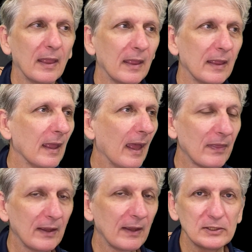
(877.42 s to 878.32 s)
And the
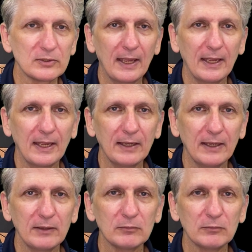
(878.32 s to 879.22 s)
other is a
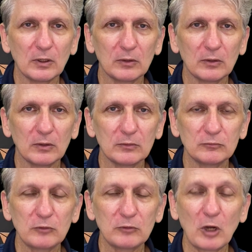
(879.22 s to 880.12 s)
Roman villa.